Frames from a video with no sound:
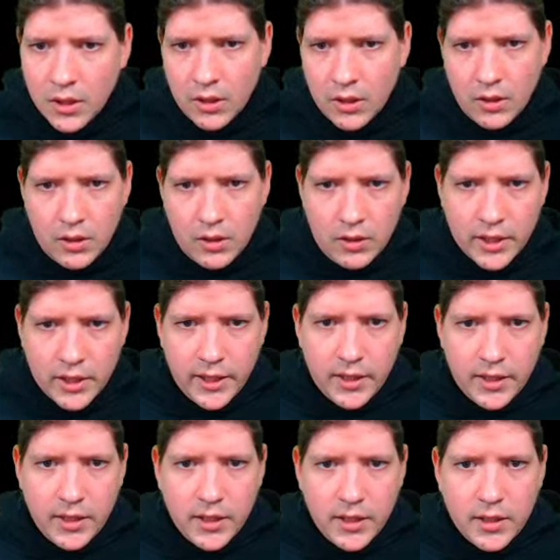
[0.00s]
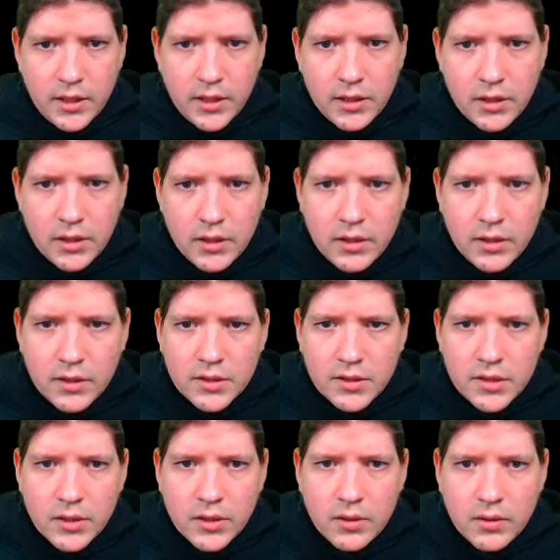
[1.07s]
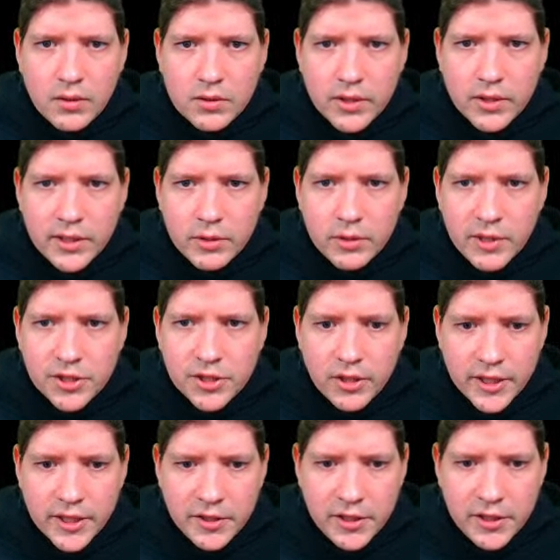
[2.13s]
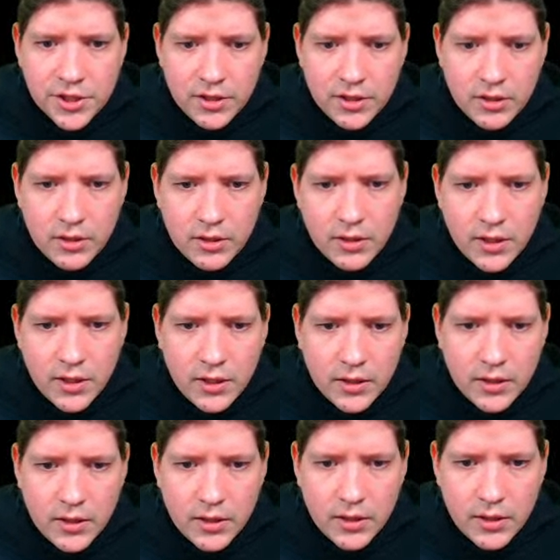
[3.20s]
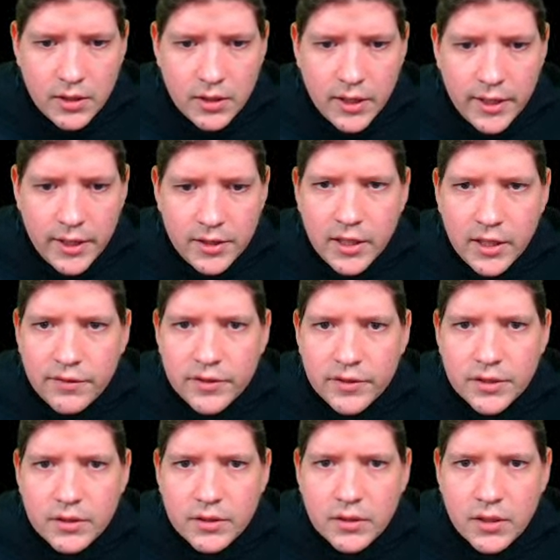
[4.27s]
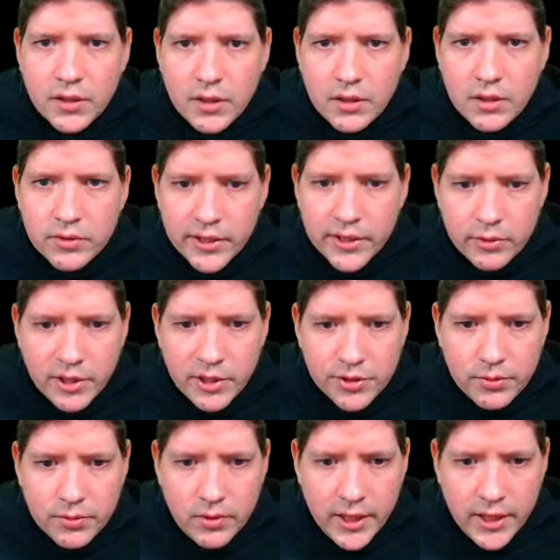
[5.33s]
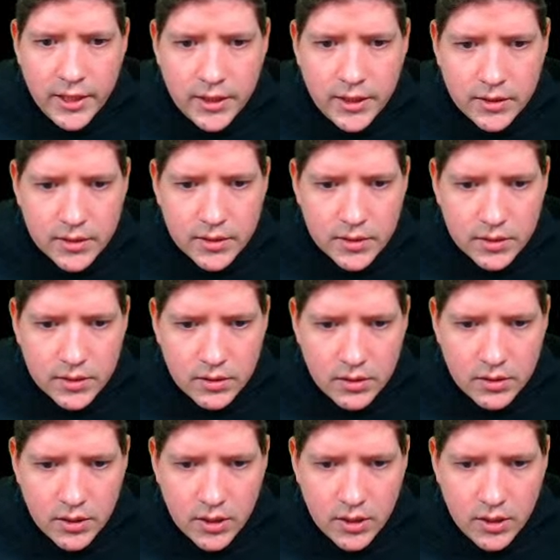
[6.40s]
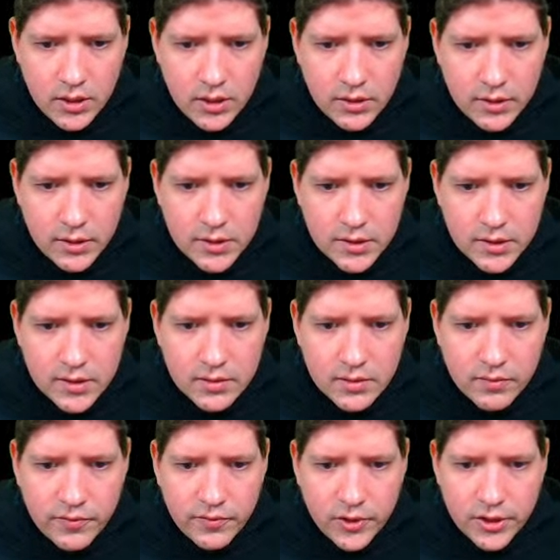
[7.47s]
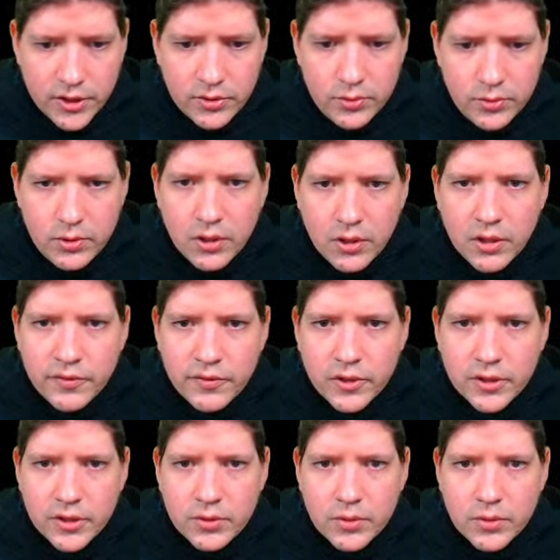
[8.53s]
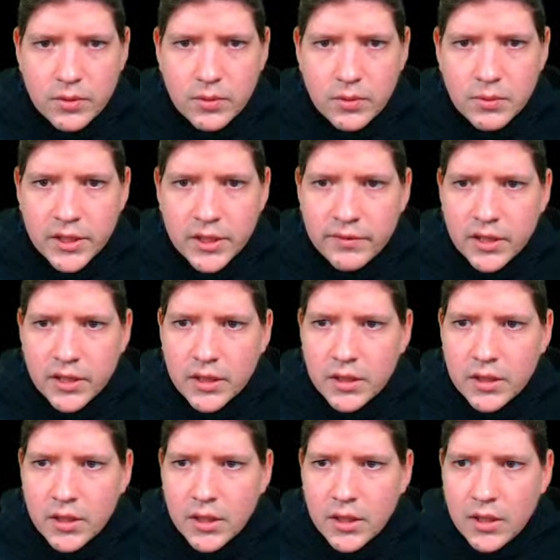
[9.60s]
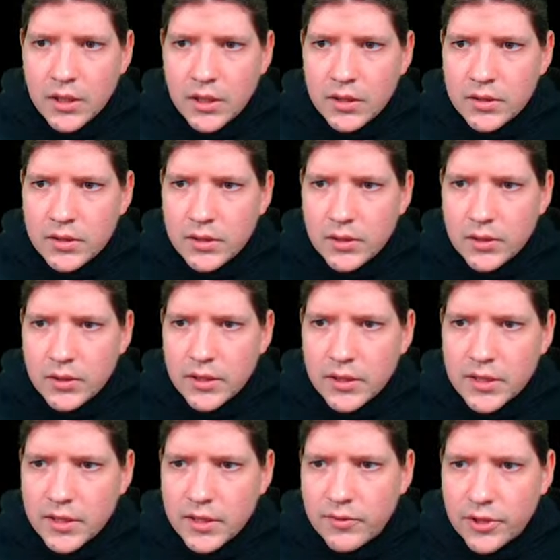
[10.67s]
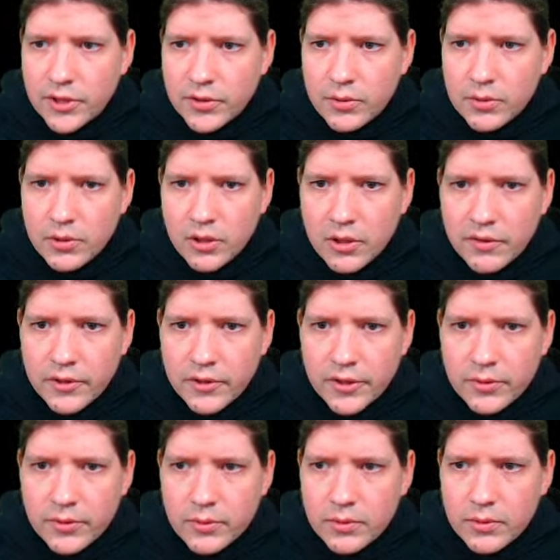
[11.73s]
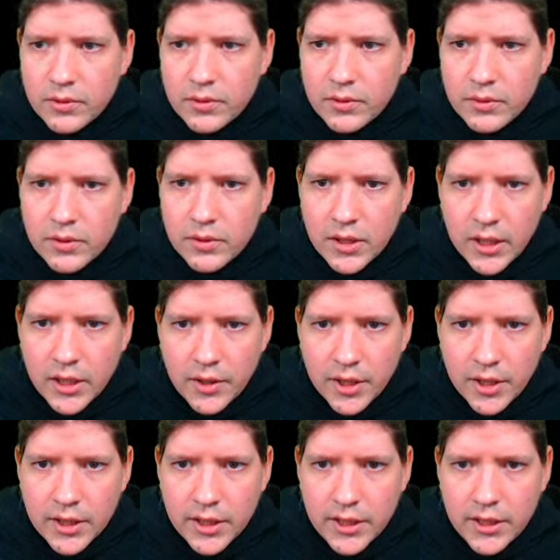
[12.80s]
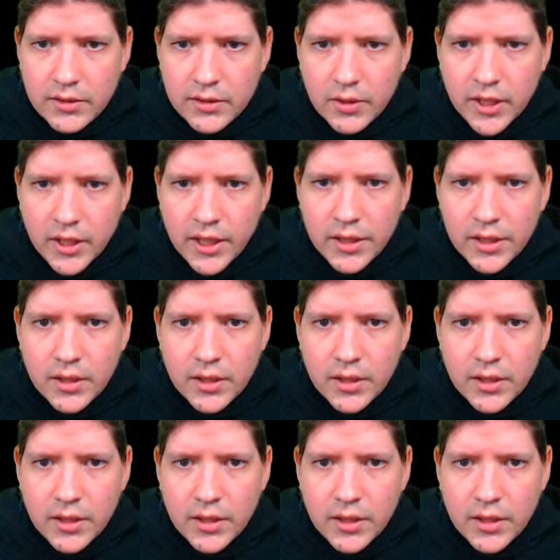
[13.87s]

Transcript: Okay, so trying to match concatenation 811, trying to match rule 8. This is 42 or 42 whatever. So it says 42 or 42 and then 8. Okay.